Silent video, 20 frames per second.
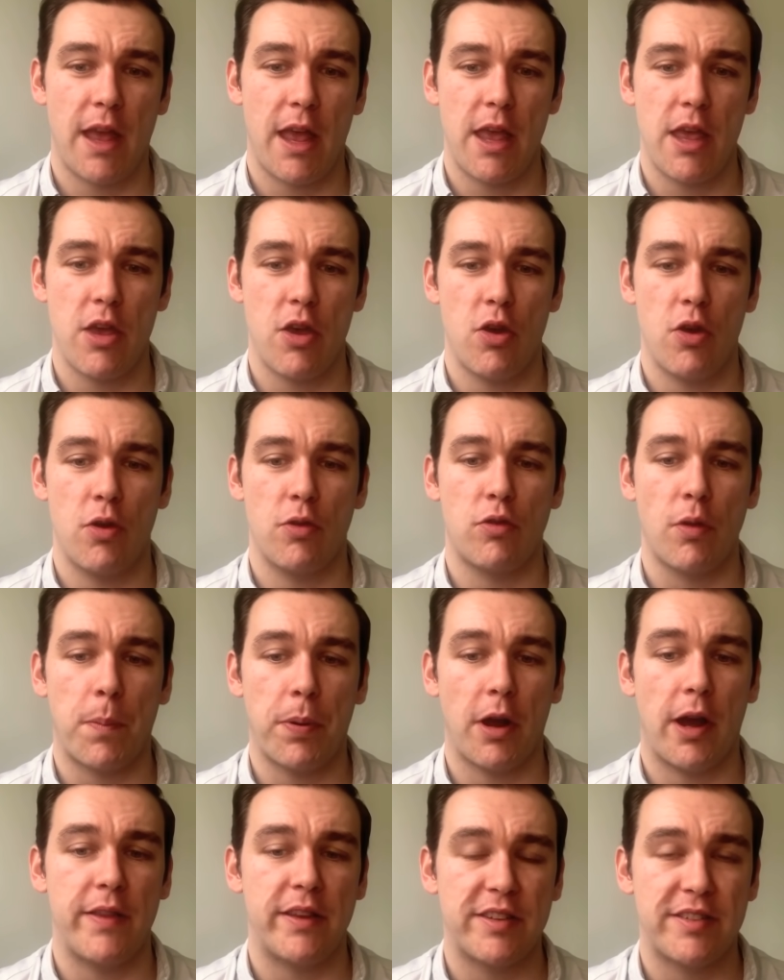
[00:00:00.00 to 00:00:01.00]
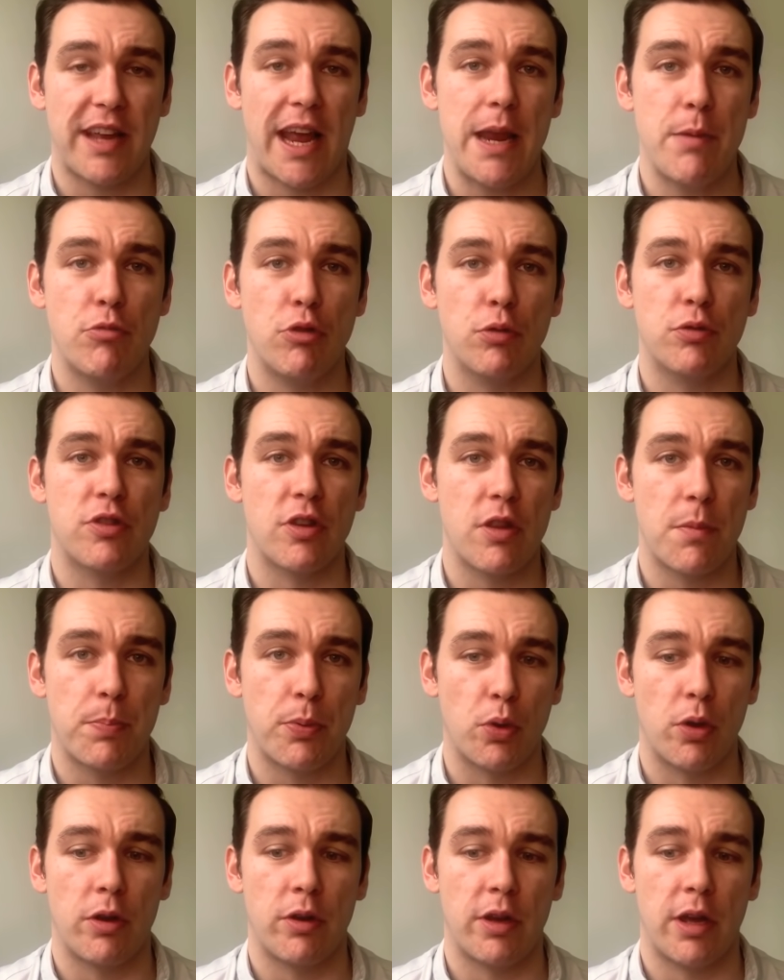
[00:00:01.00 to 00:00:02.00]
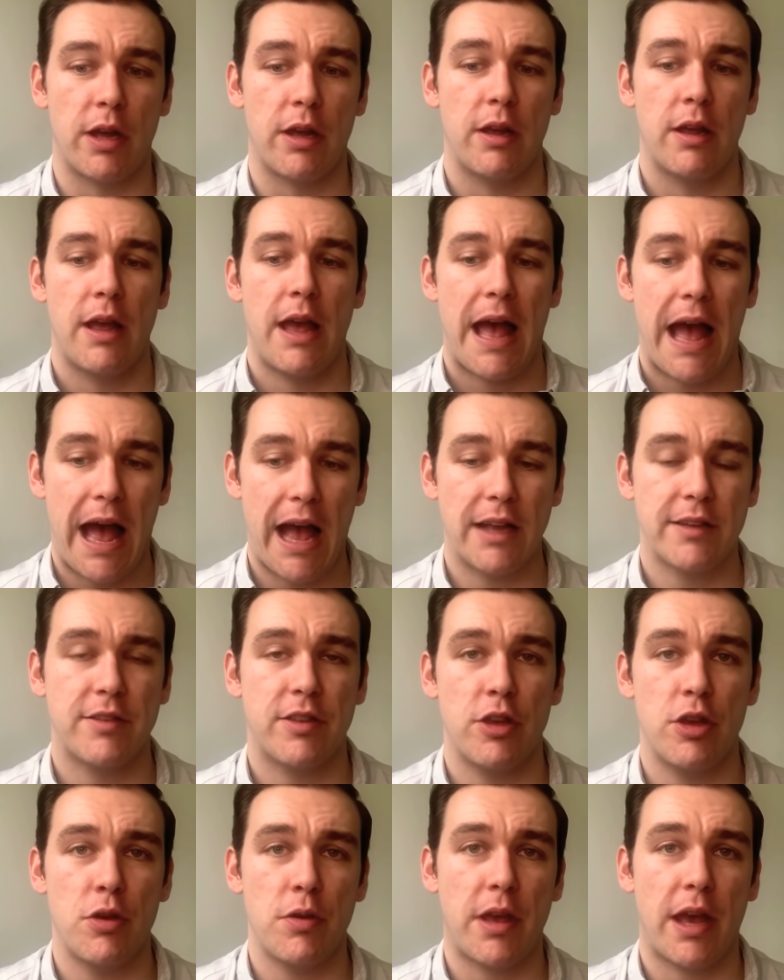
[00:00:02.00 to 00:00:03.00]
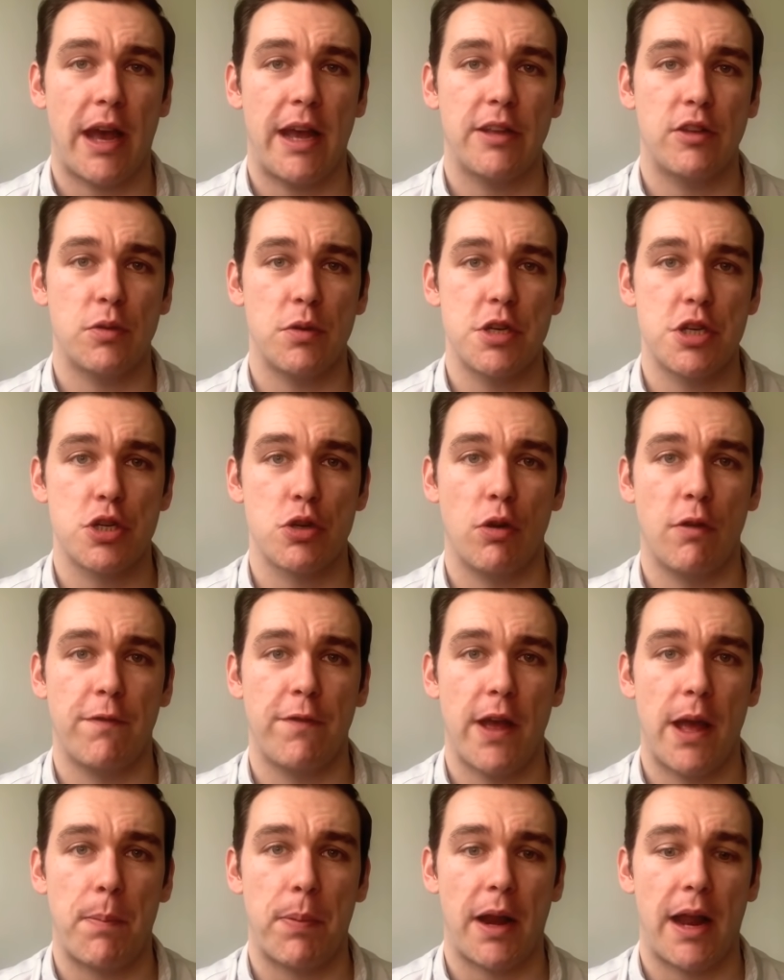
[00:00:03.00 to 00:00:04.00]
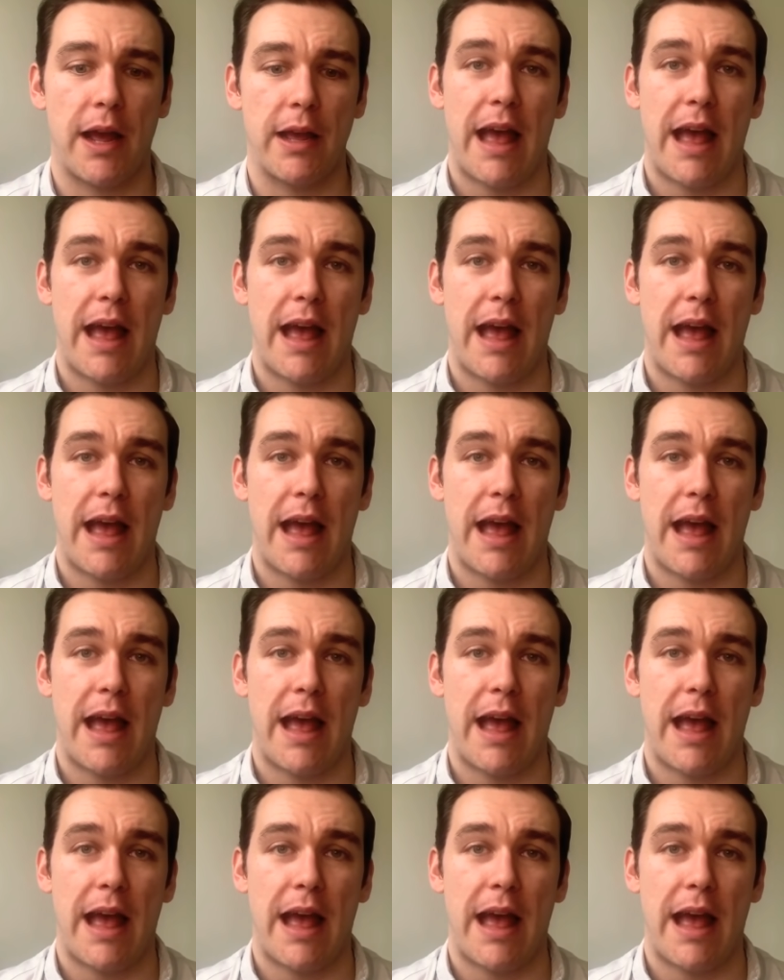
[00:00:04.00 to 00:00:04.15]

EU to apply the same rules at the border as the UK to ensure fair play.